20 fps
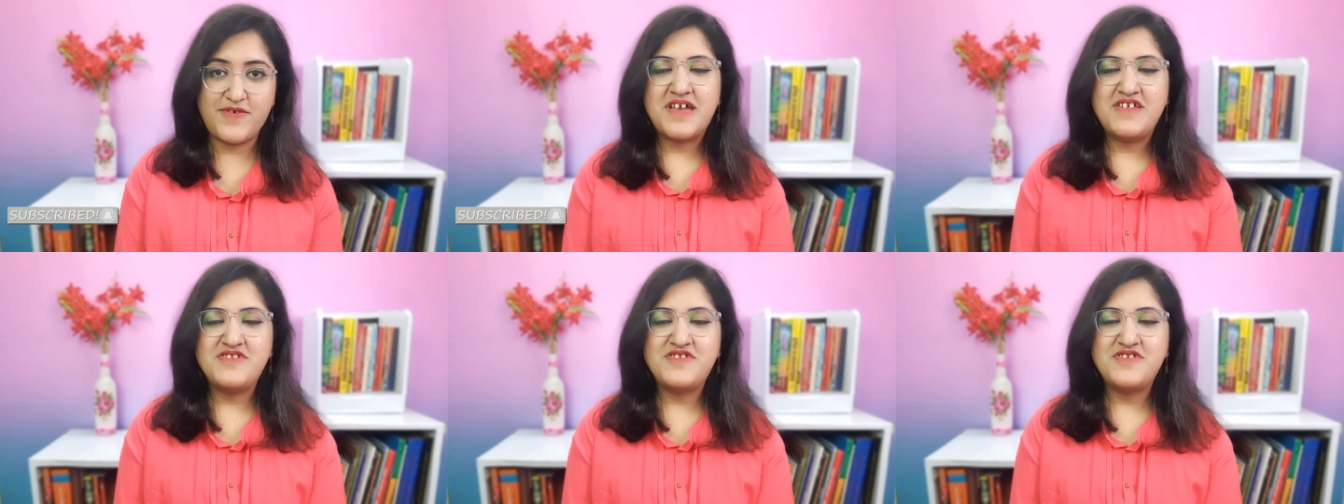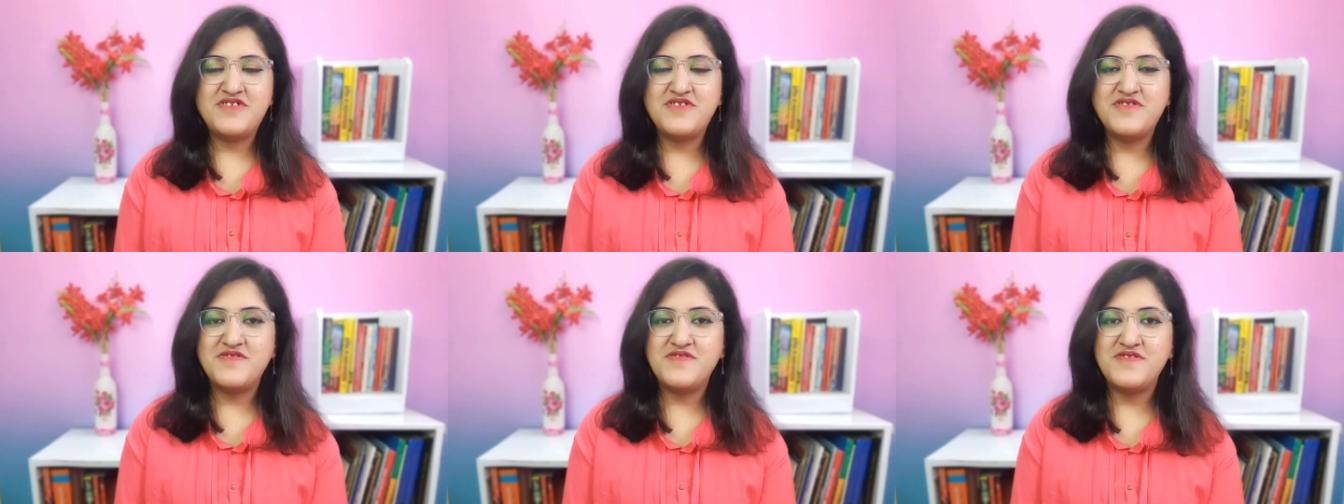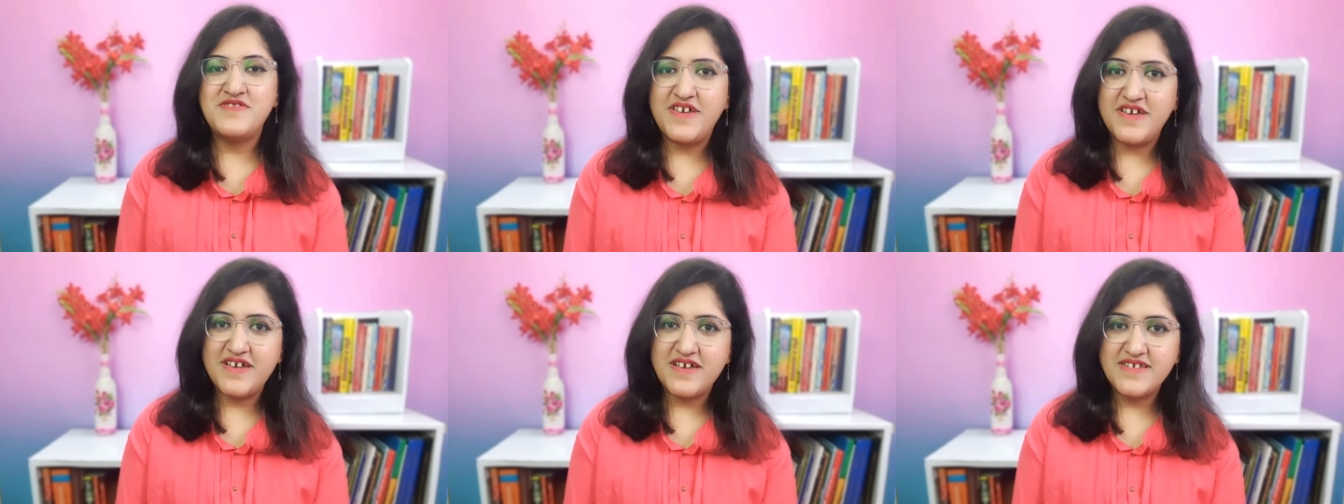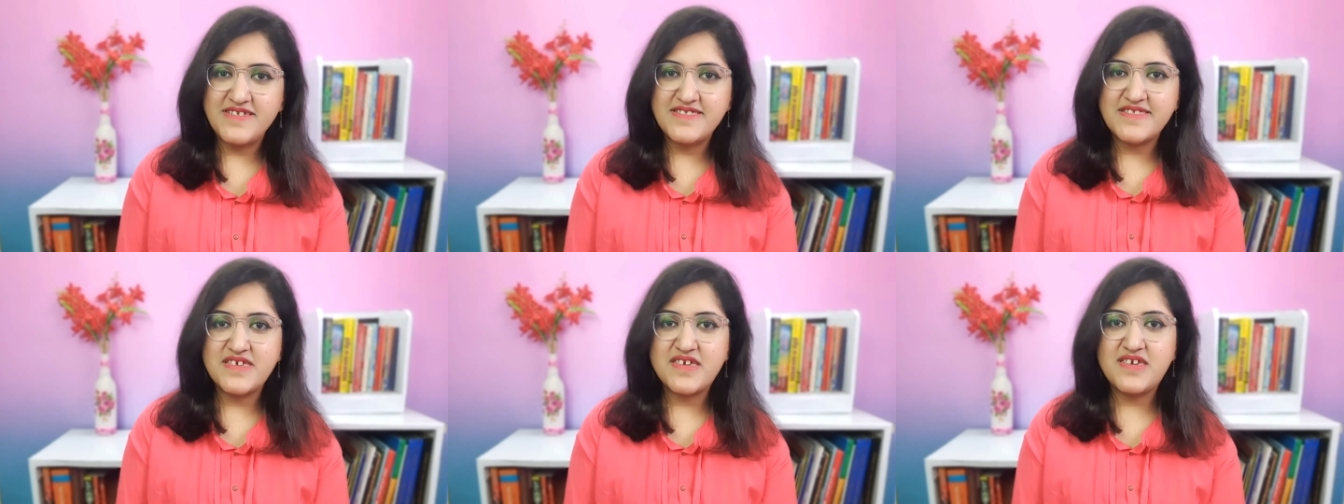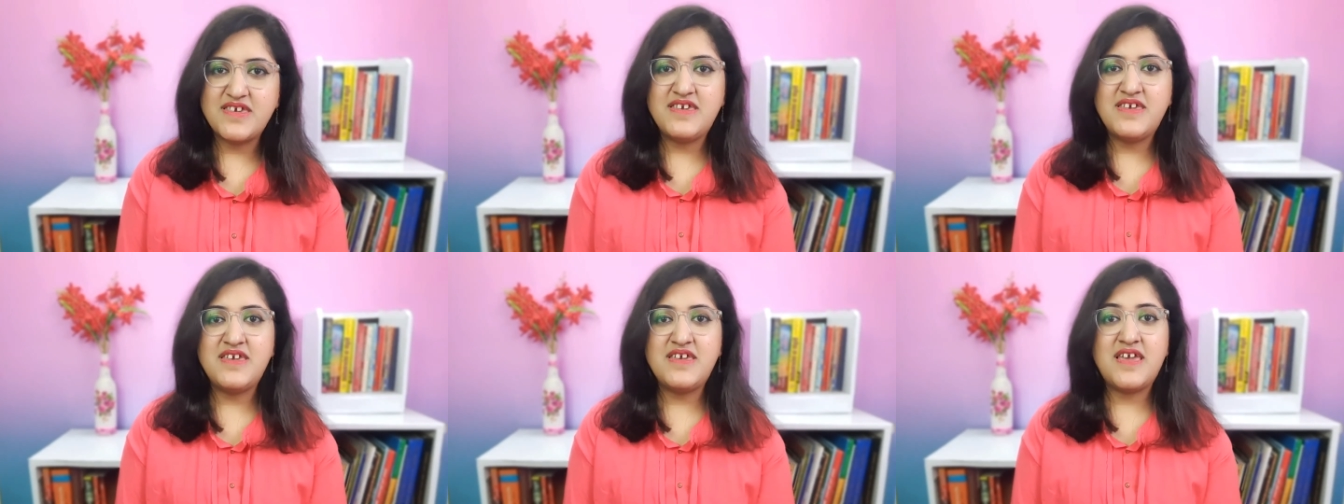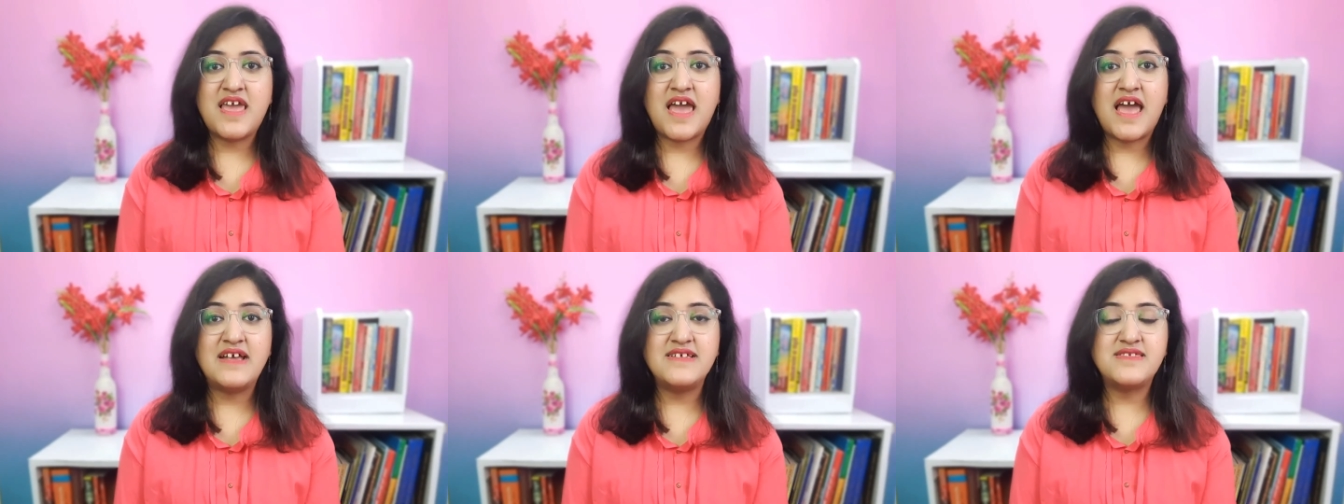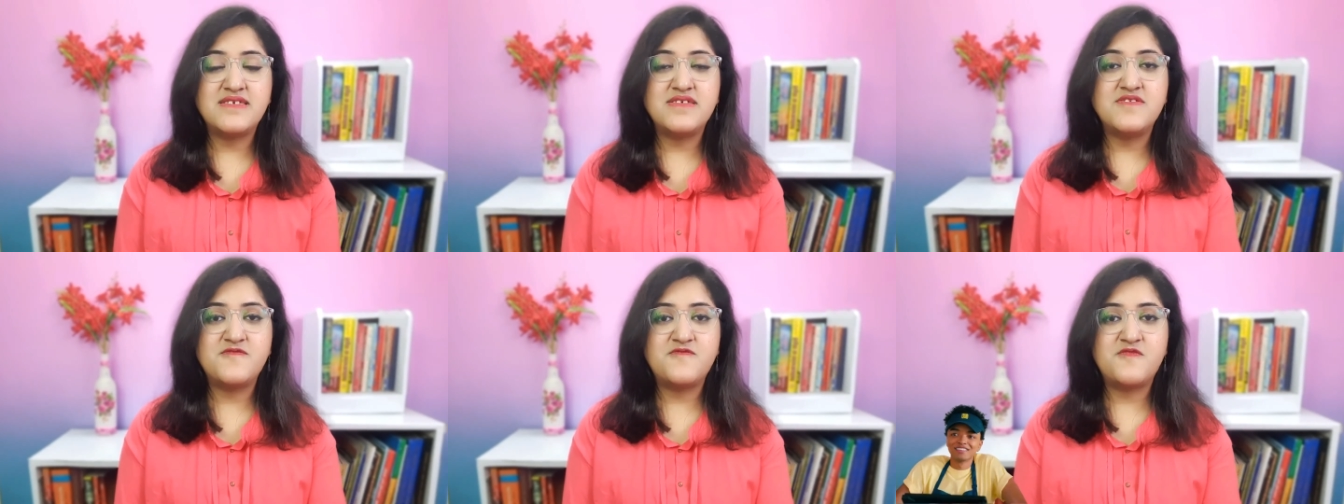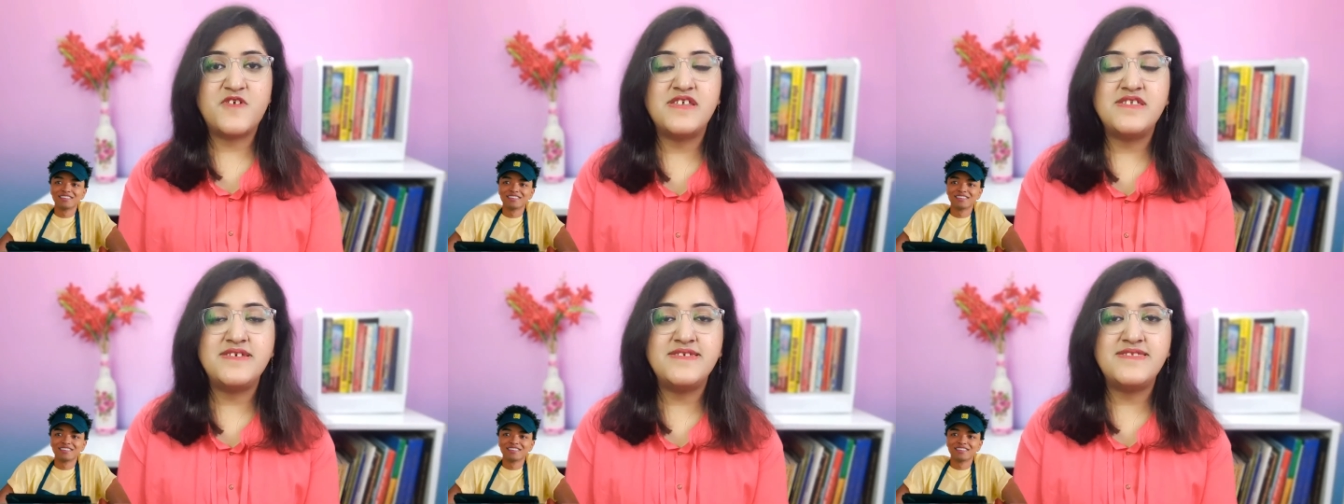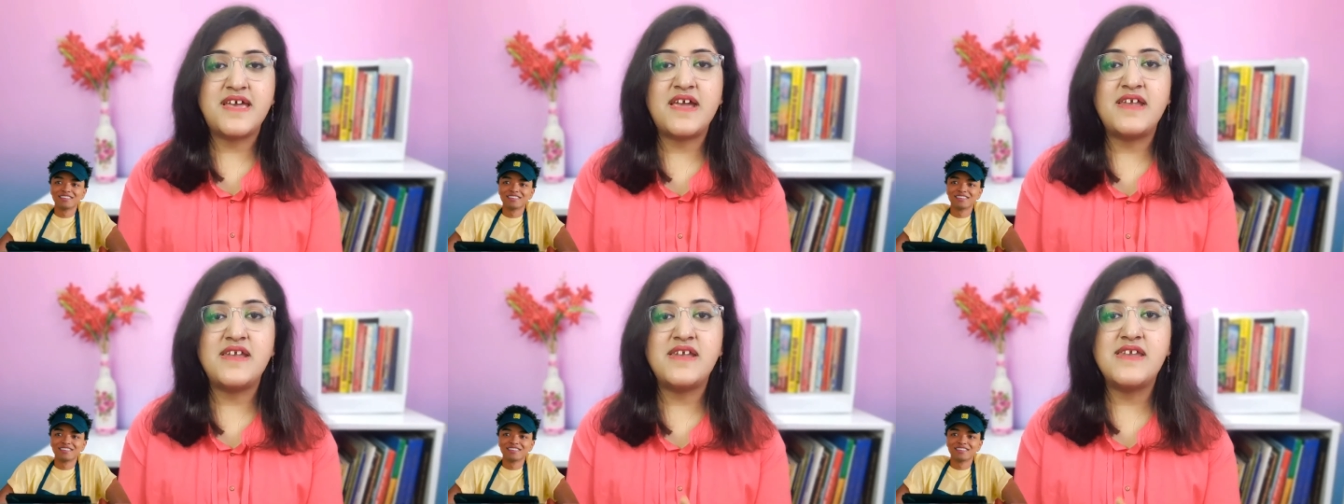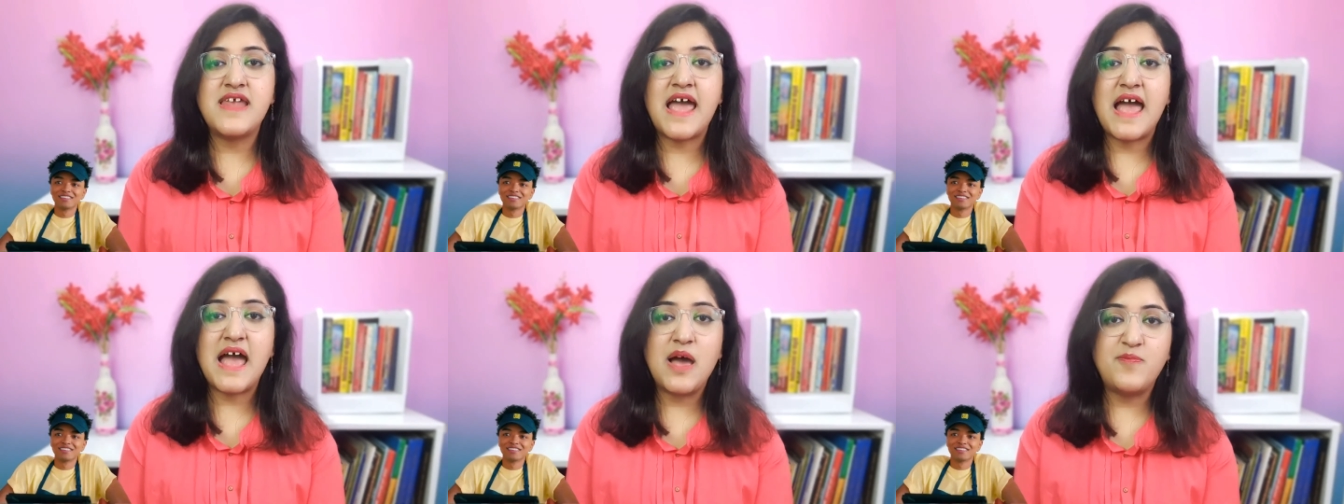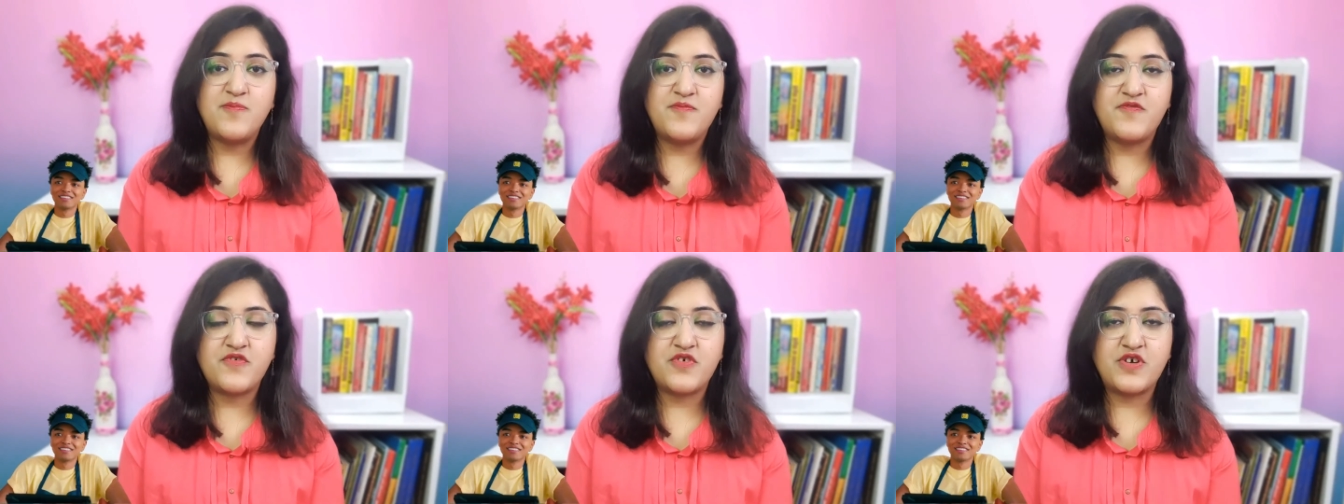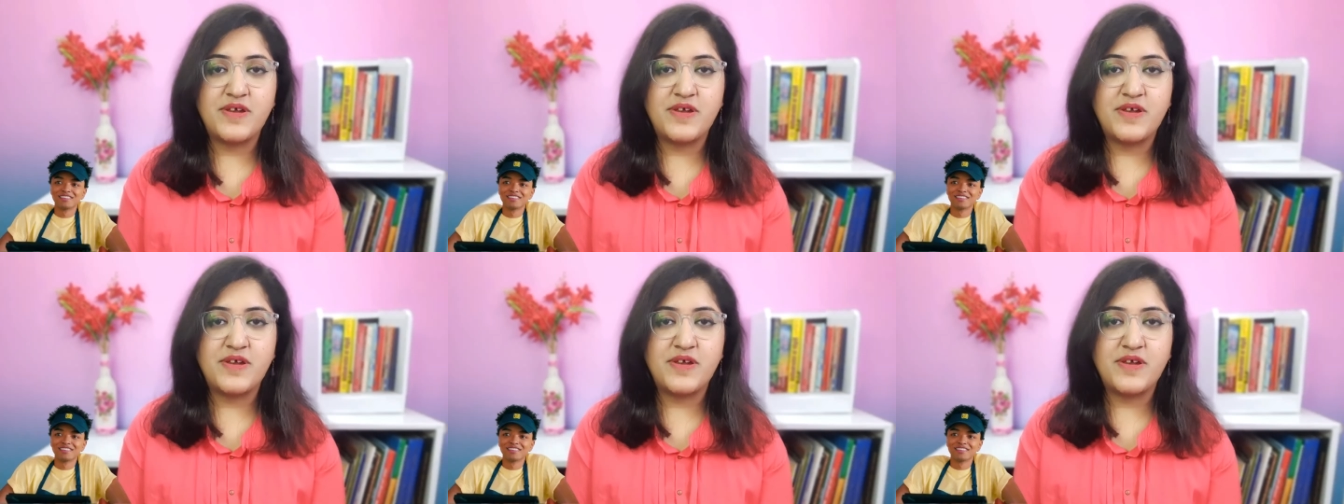And to do this, he has his friend design an app for